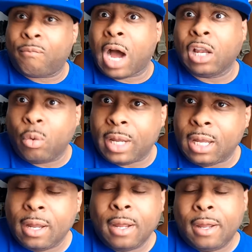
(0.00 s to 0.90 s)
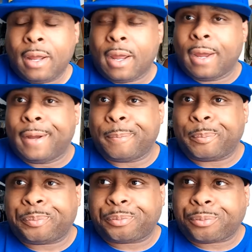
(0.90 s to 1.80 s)
following, and
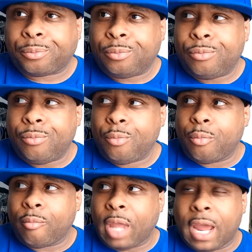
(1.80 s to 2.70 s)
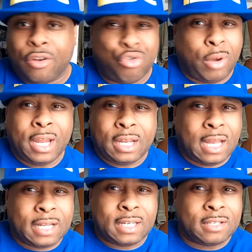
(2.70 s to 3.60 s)
Drake
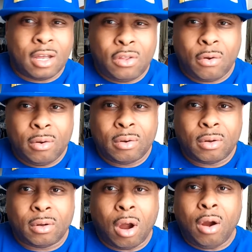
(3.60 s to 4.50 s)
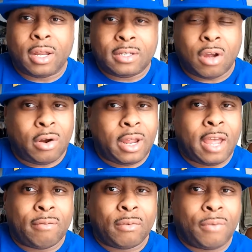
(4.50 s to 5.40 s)
and like these other artists already
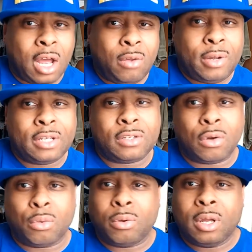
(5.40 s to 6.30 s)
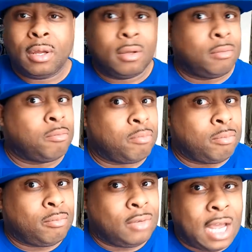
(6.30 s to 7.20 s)
have a following. So
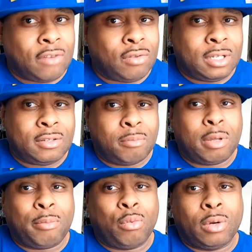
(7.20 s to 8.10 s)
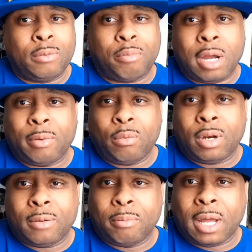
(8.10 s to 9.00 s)
naturally, some people would probably
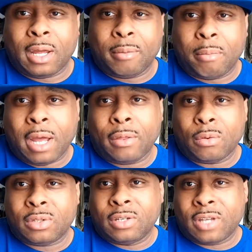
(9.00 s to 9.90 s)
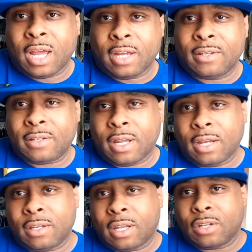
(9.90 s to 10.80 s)
want to buy those designs
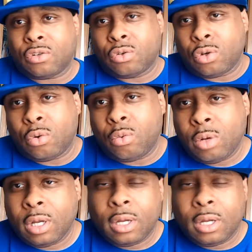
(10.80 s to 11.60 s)
that you do.